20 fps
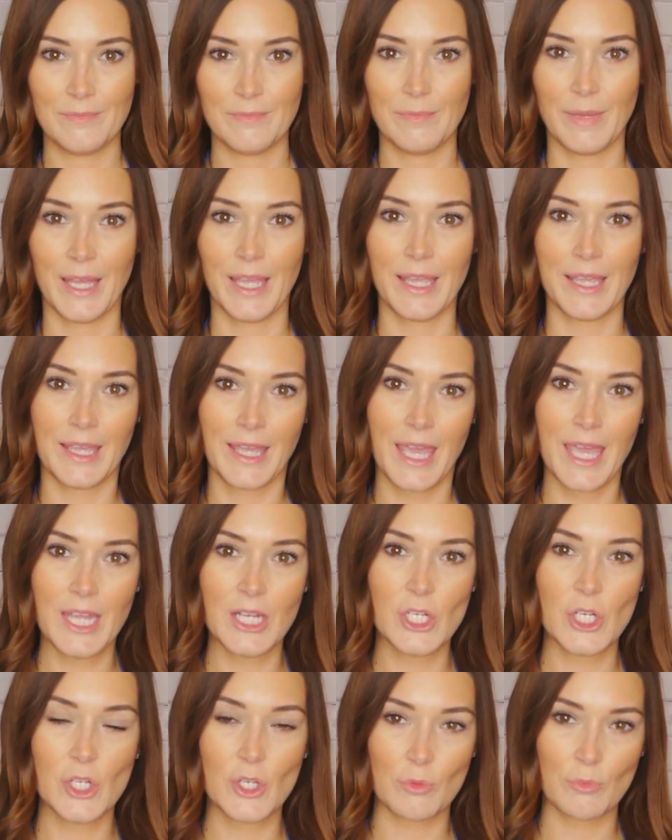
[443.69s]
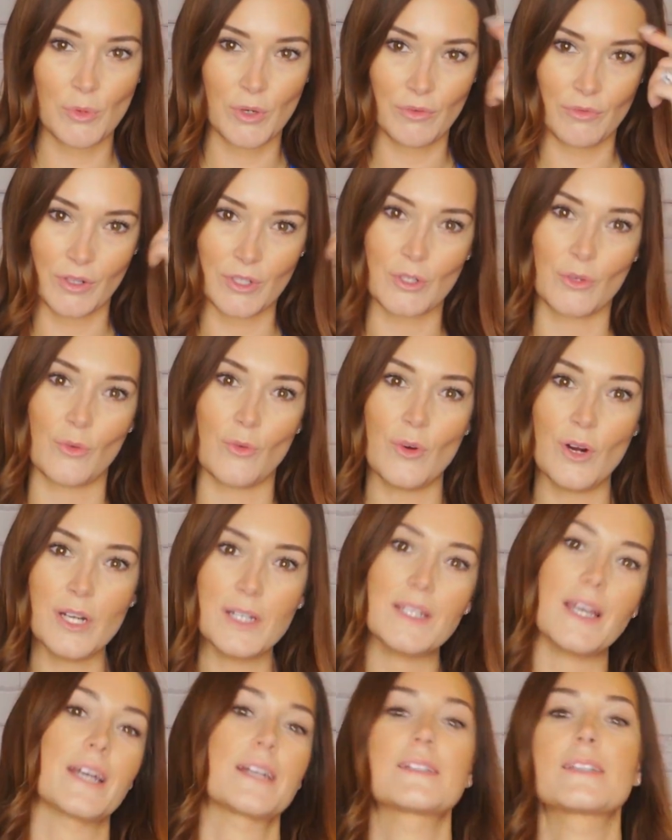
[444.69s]
By engaging your prefrontal
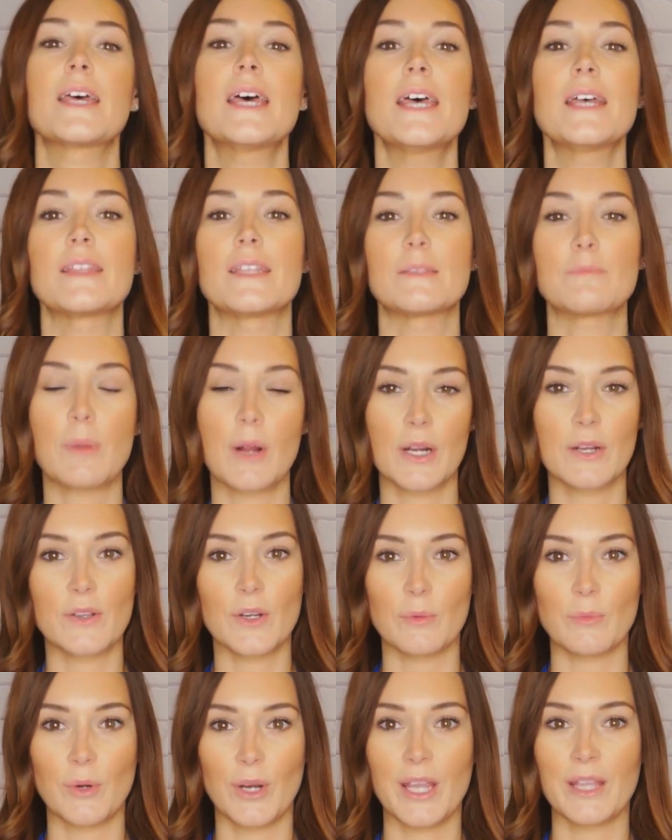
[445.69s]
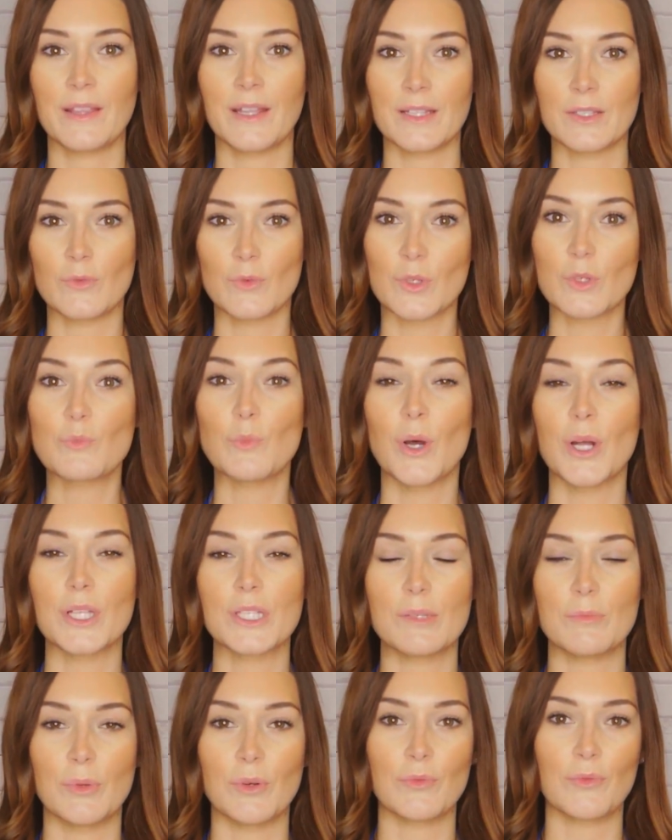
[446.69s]
cortex, this part of your brain that's
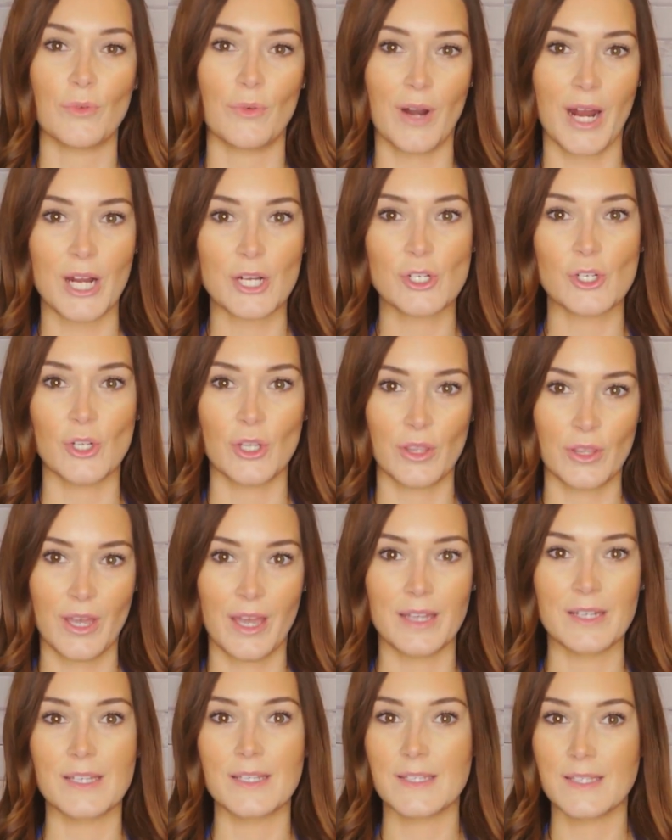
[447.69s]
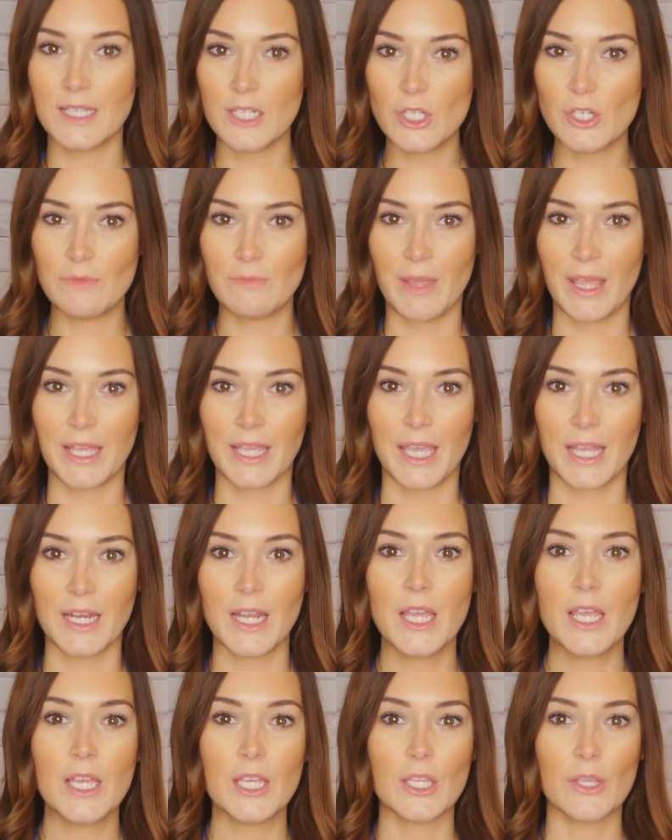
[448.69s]
responsible for rational thought and decision making,
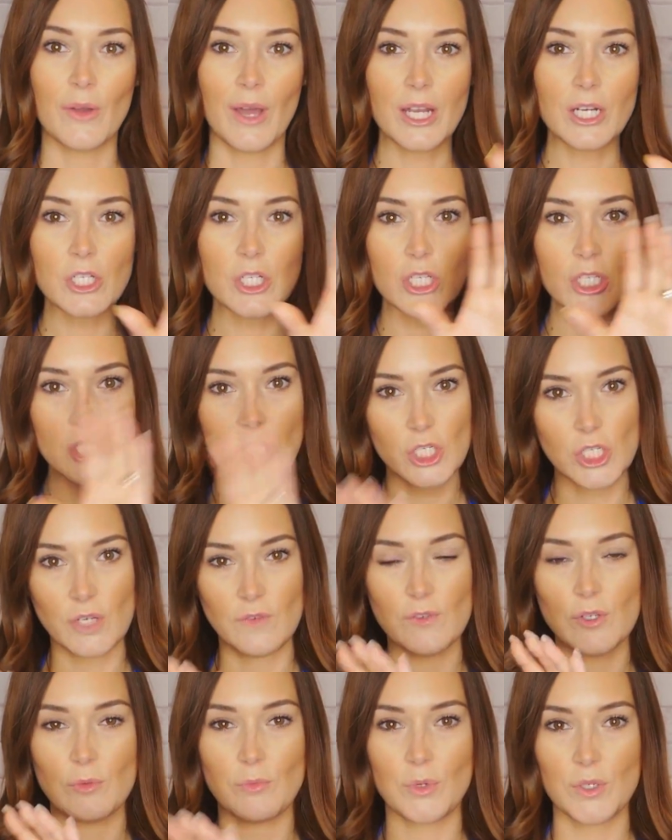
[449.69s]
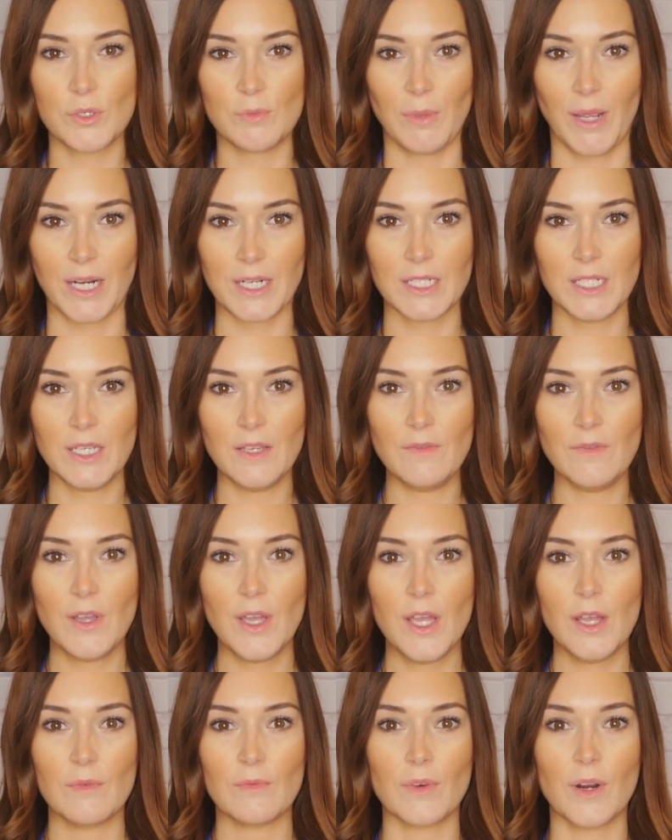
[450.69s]
you actually shift your perspective
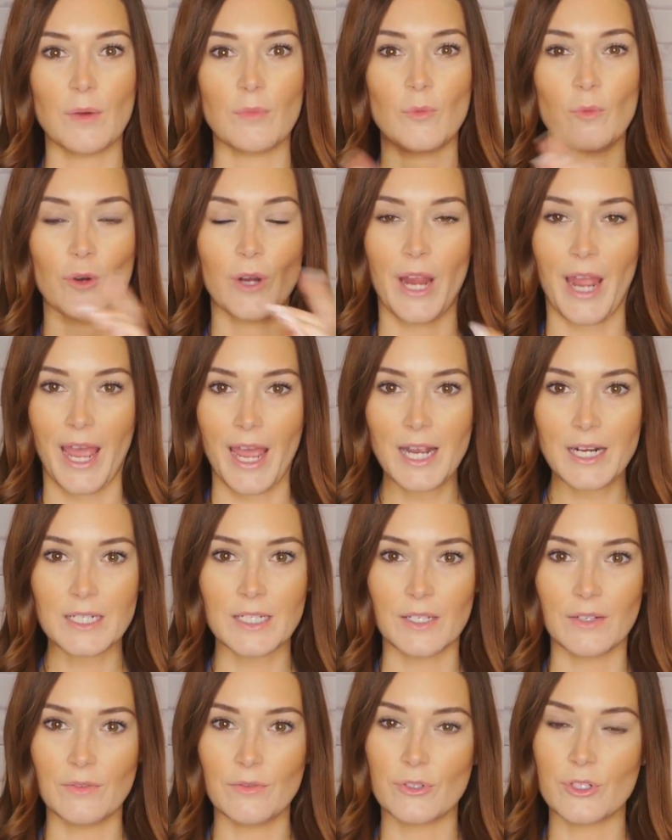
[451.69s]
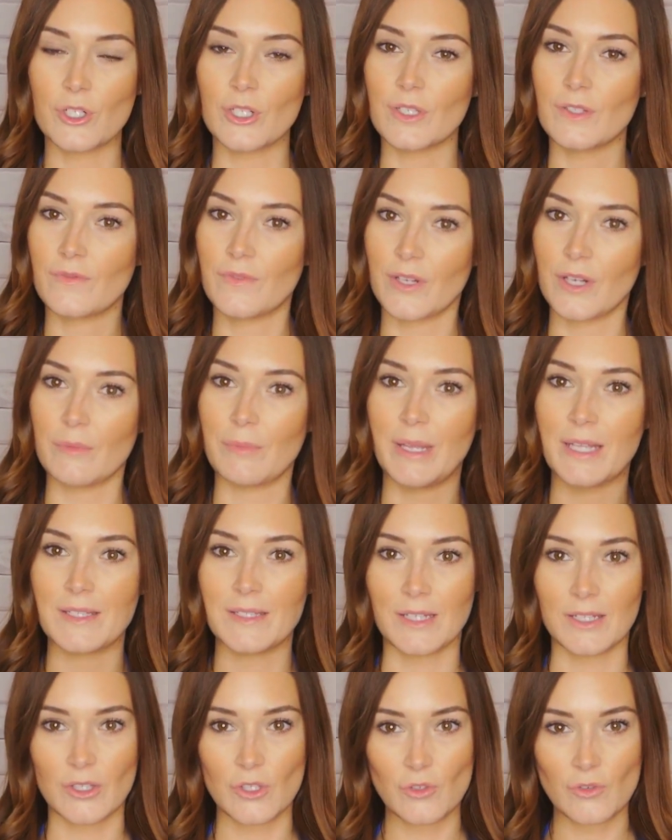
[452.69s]
from reactive, which is
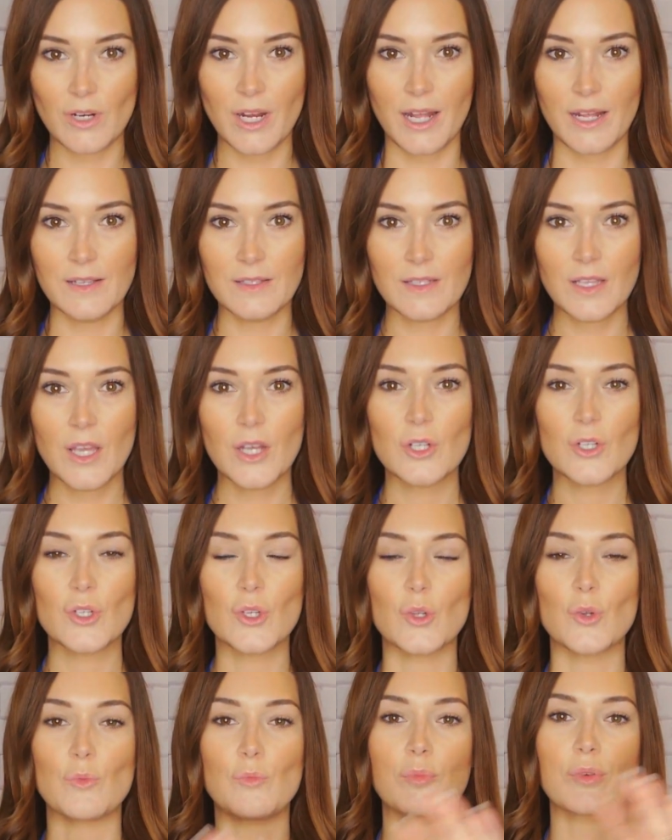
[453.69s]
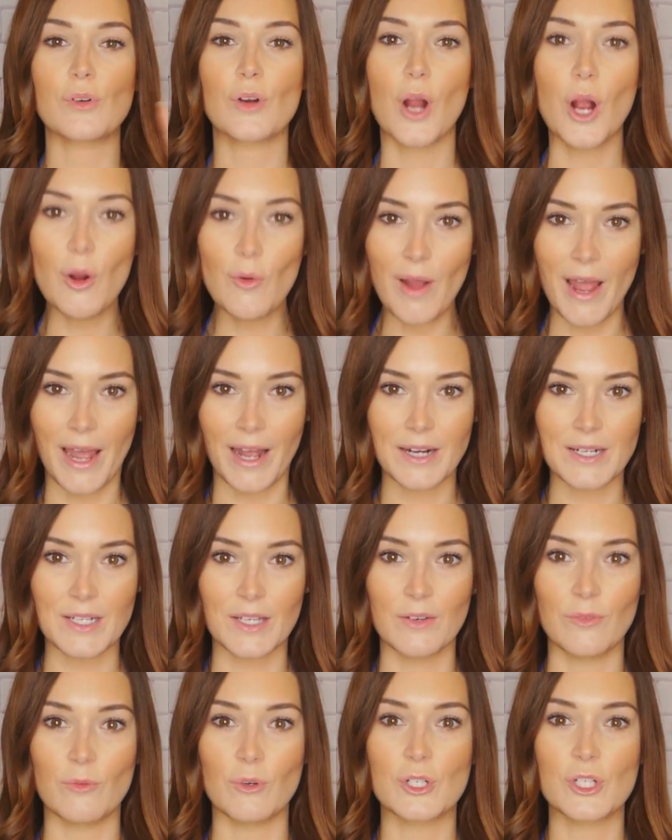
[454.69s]
fear-based and stress, to
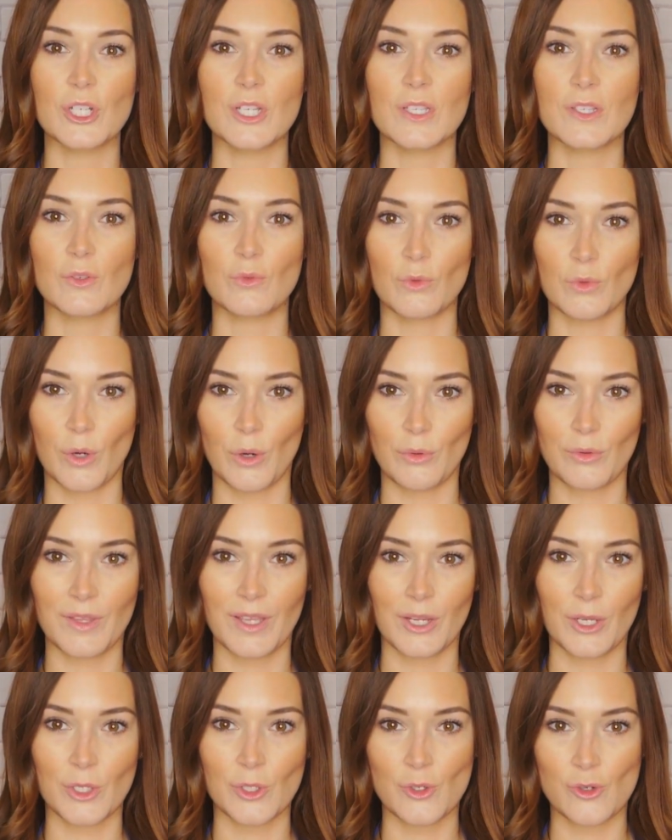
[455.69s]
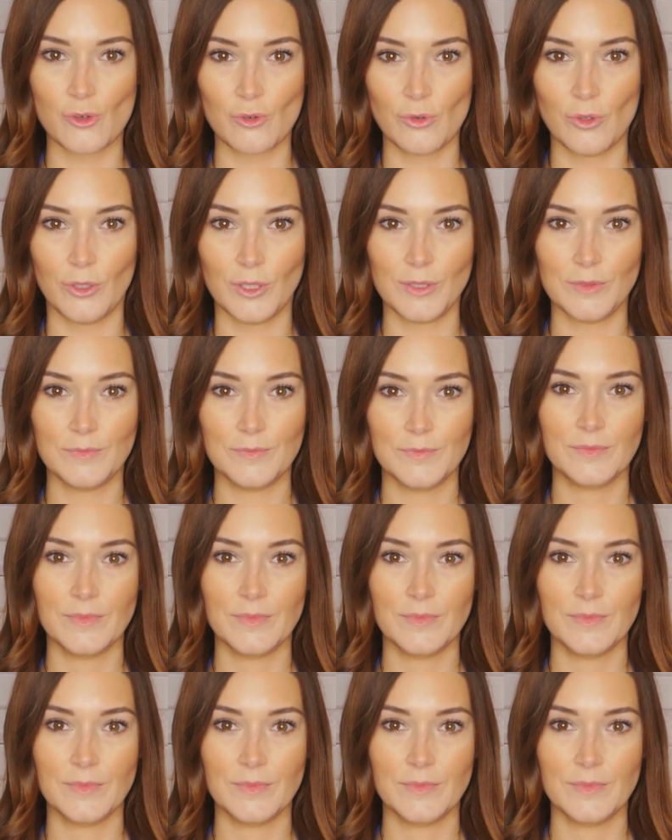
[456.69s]
proactive, which is growth and control.